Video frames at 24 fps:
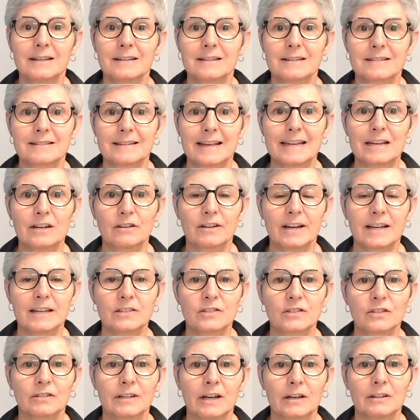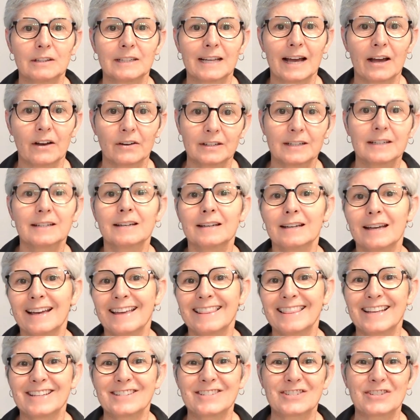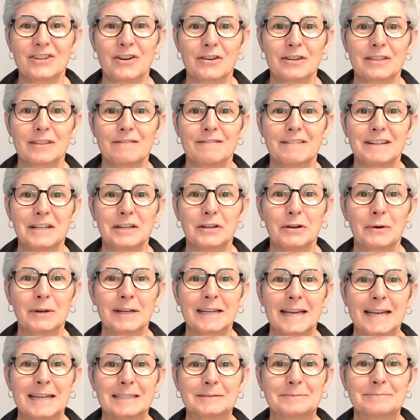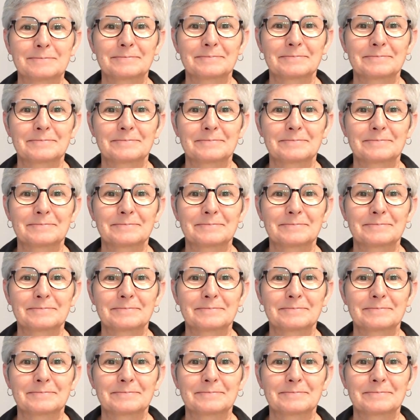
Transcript: say your answer out loud, and then start the video again.